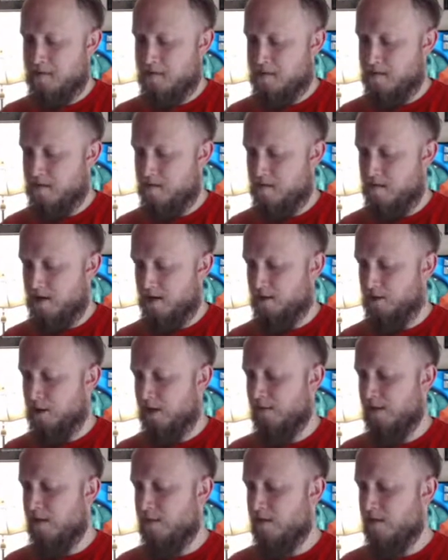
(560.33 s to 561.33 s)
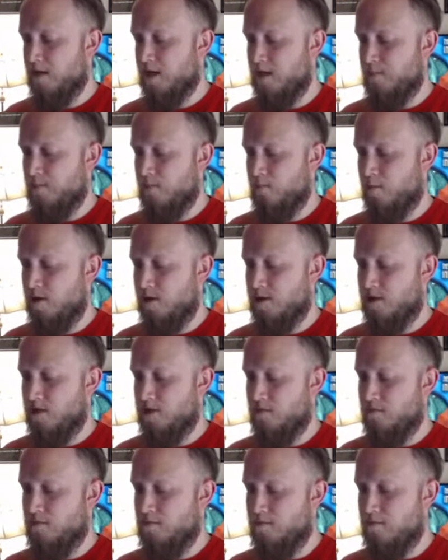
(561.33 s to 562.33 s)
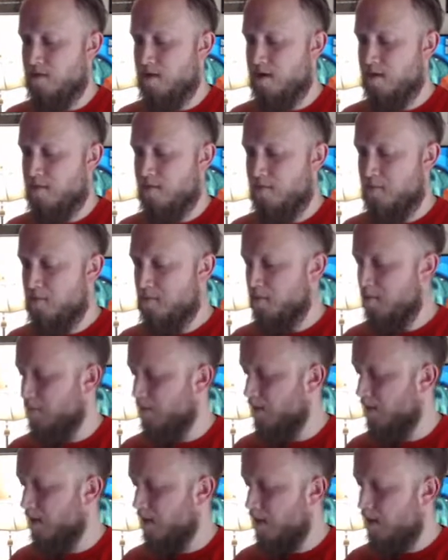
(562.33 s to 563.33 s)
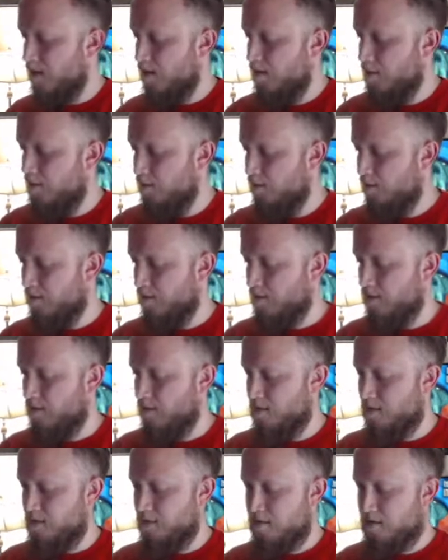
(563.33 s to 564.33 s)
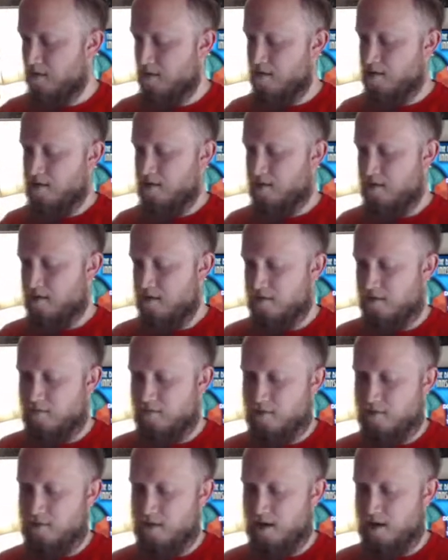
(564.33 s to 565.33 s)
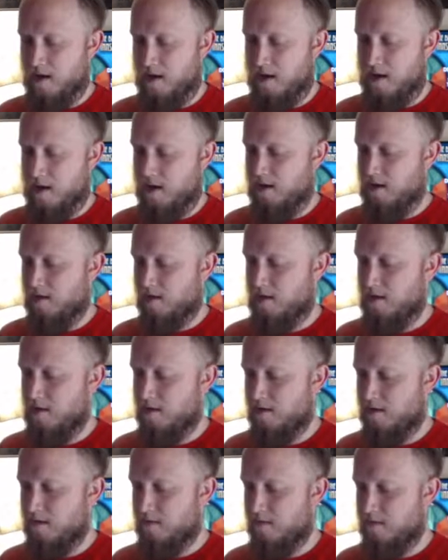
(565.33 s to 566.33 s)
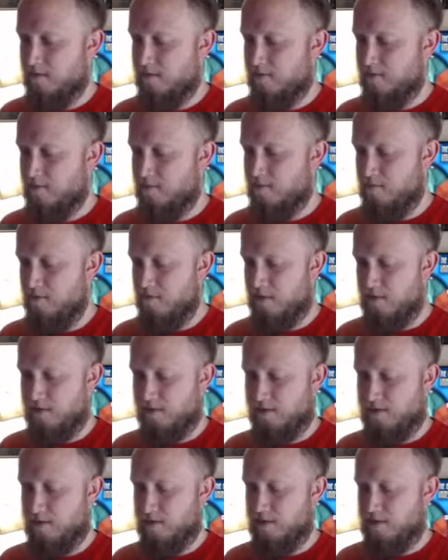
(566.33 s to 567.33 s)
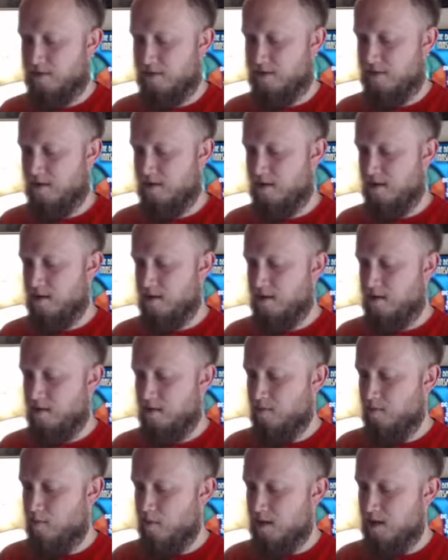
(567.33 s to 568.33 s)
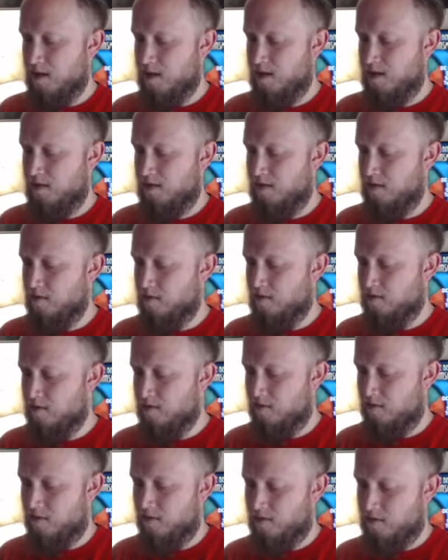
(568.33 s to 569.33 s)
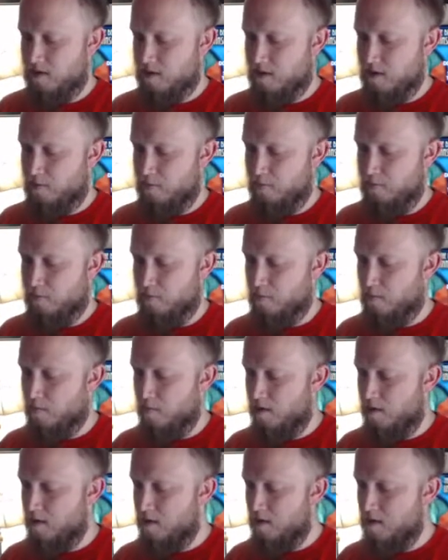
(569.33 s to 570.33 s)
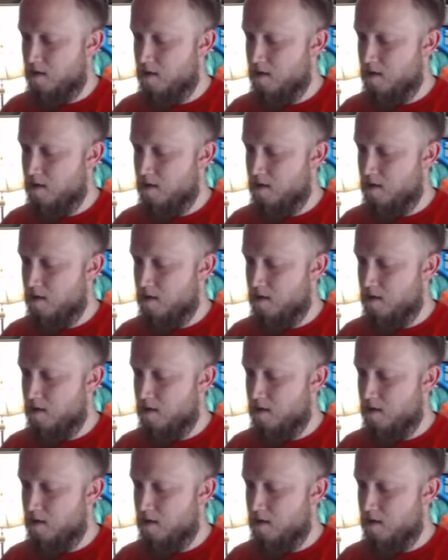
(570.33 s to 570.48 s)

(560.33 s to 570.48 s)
Alright, shuffled everything up in 1, 2, 3, 4, 5. We're looking at a few cards here. 1, 2, 3, 4.